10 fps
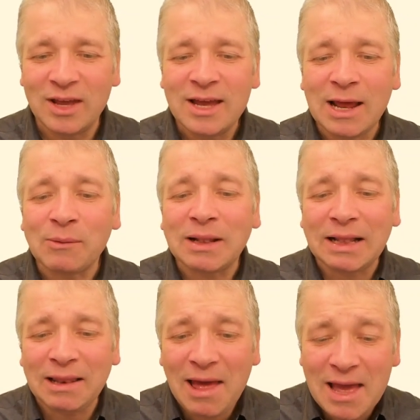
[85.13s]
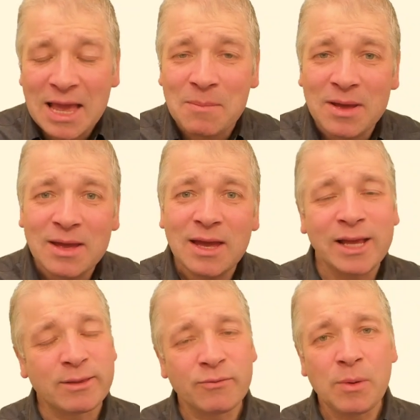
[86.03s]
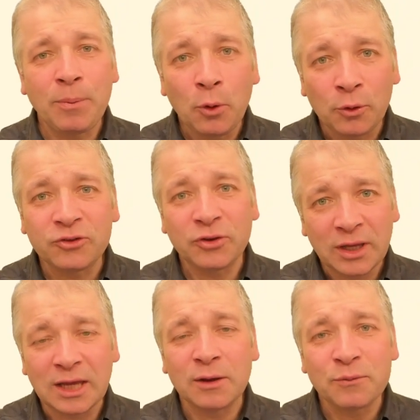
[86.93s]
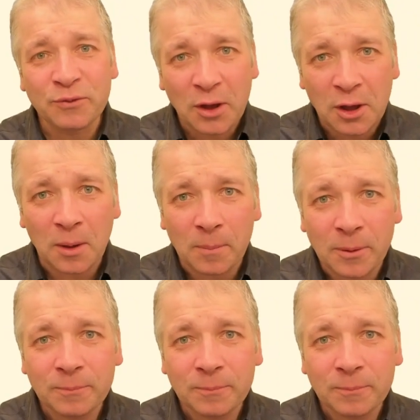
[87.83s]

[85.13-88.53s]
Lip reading: Now, claim is a reporting verb.